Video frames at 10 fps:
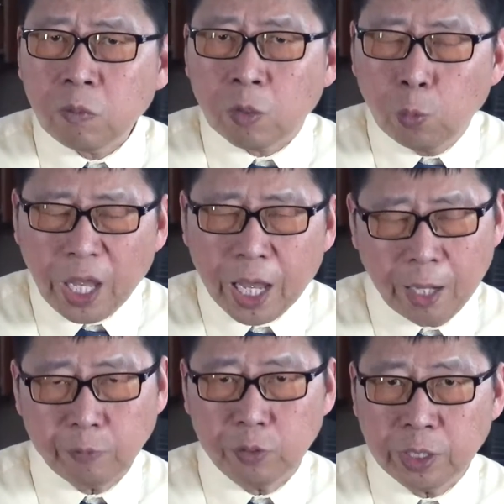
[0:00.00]
we
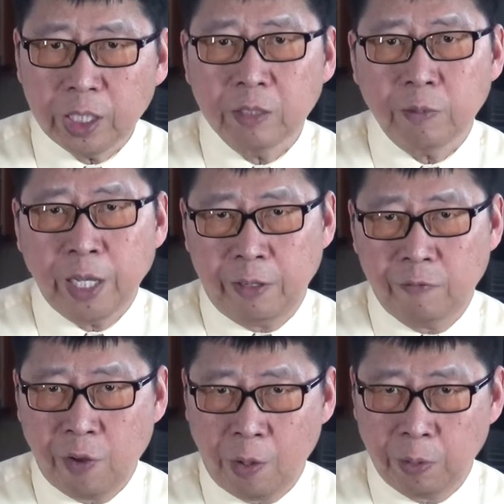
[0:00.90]
have to keep a
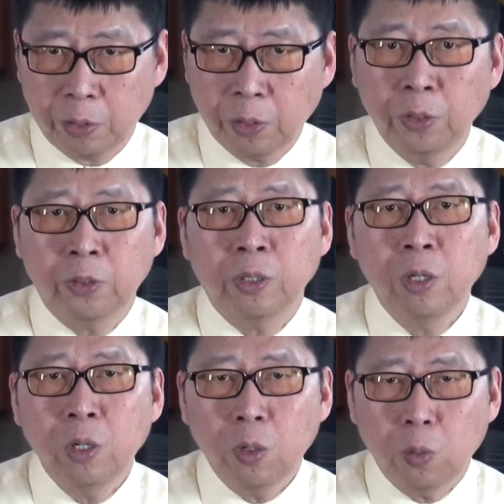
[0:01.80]
very good
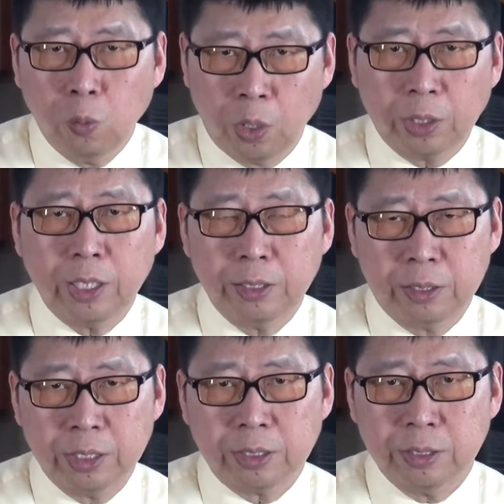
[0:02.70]
working
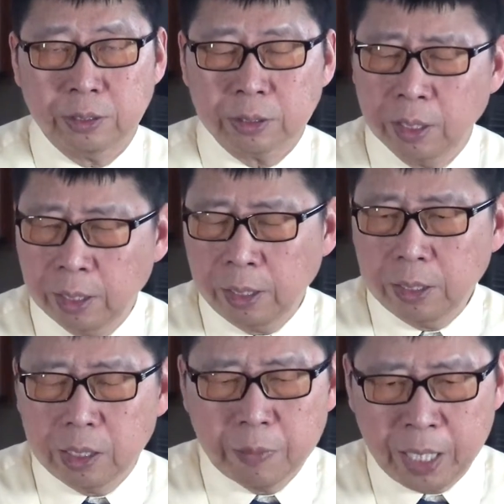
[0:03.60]
distance.
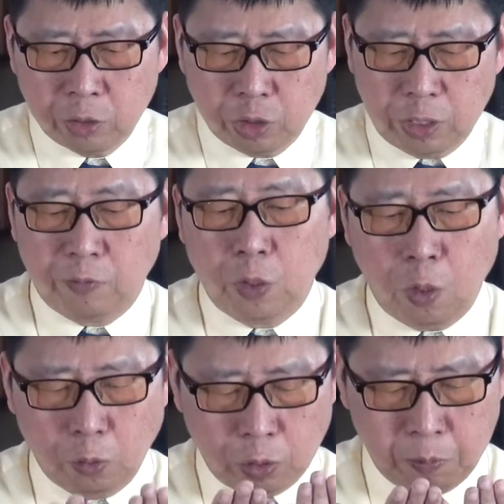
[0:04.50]
Imagine if you
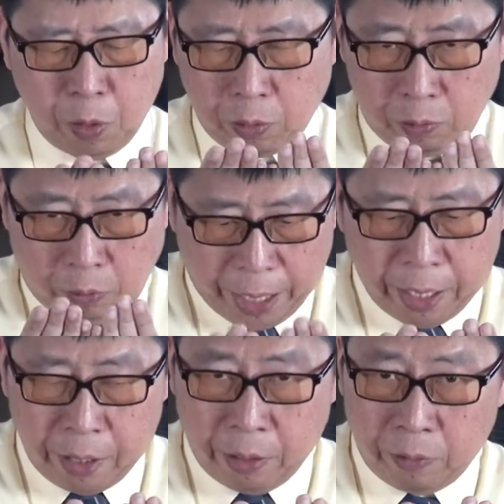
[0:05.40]
hold a book right
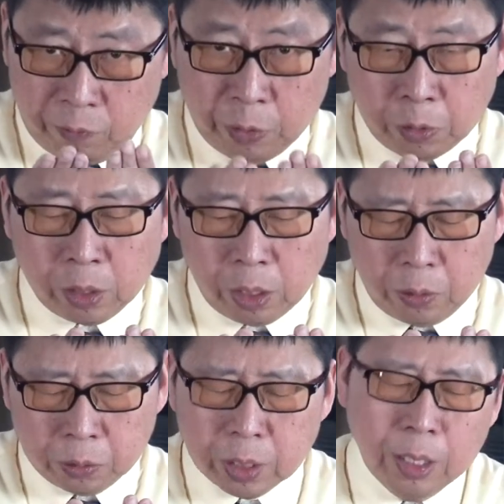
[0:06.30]
here, real
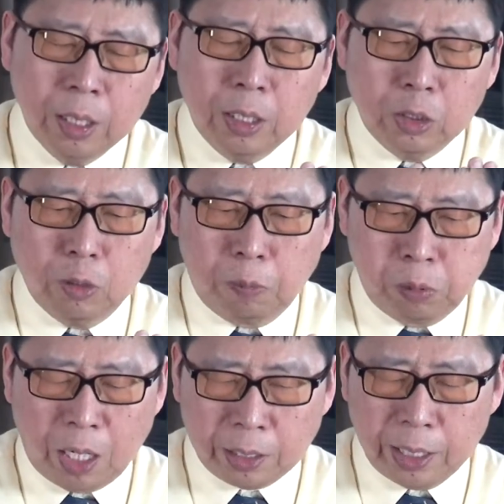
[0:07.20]
close, you're
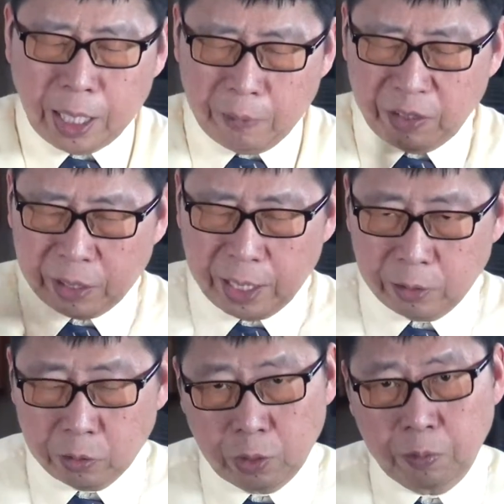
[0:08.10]
blocking everything
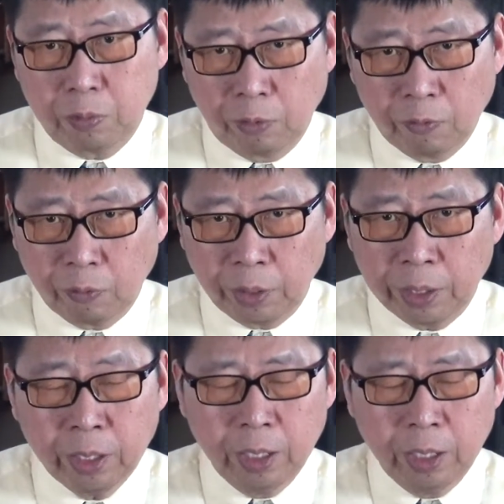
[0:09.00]
to your periphery